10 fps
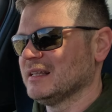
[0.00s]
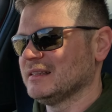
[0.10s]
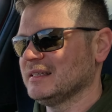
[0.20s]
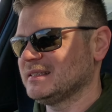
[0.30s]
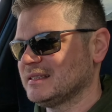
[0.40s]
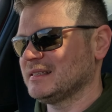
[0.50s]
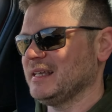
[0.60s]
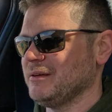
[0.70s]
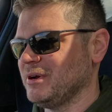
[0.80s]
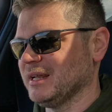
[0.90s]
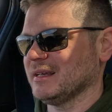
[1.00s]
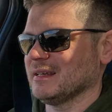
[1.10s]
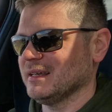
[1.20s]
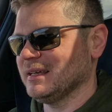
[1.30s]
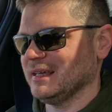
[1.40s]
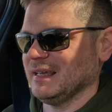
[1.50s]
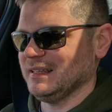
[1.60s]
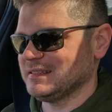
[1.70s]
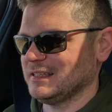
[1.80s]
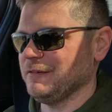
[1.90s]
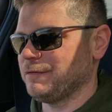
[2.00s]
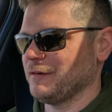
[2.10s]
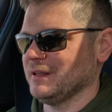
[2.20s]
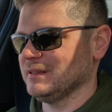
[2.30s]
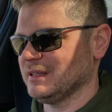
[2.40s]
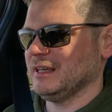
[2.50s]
The steering, it's different.